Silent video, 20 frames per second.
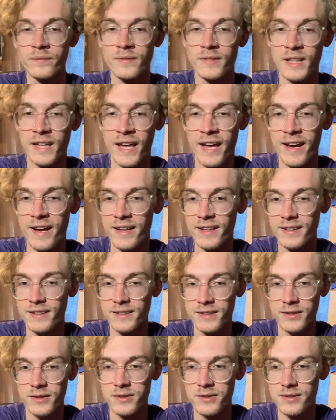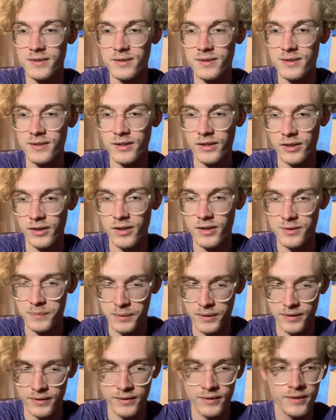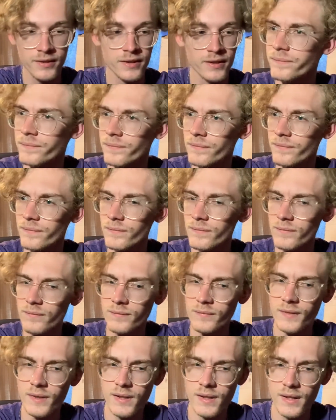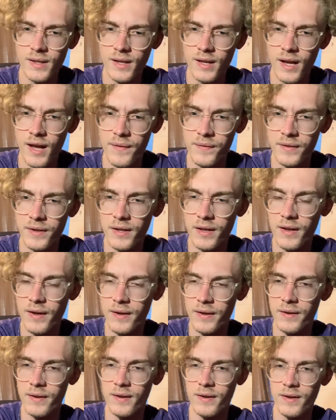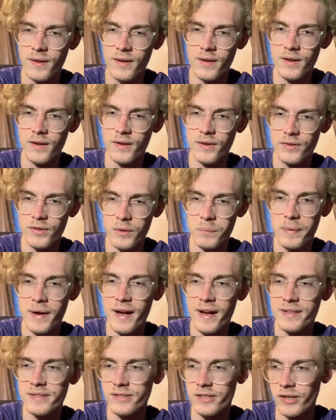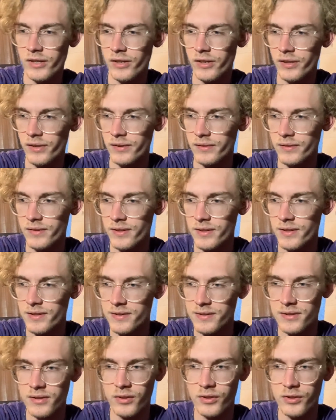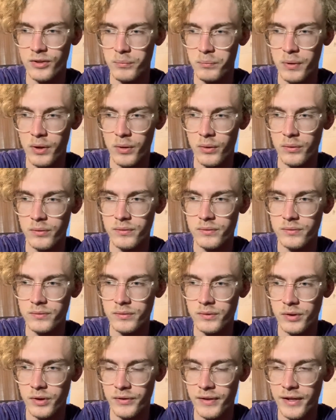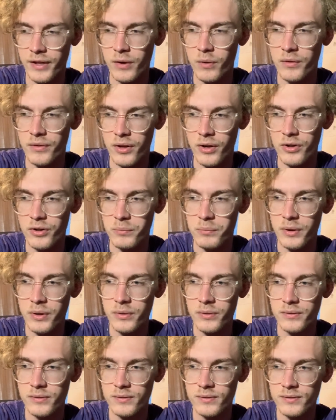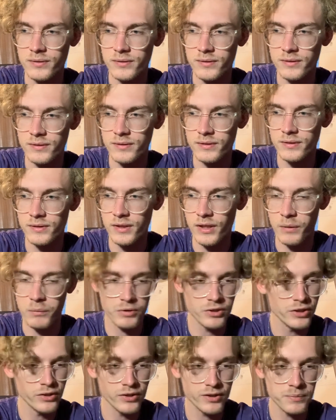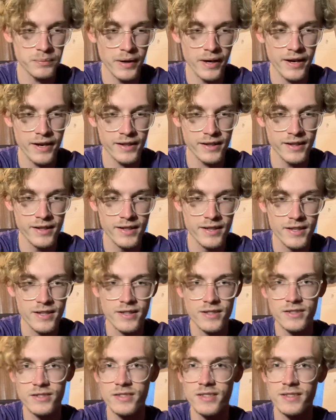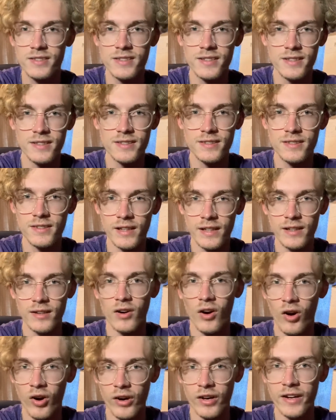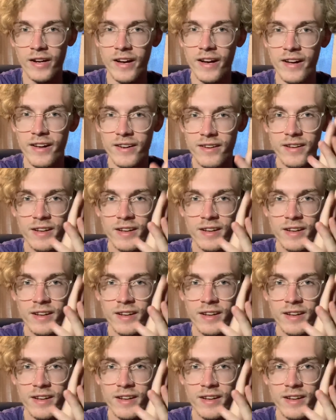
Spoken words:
Kat kills her husband, and then the past her is still on the boat. But they go on the other boat, and when she looks back, she sees, like, our Kat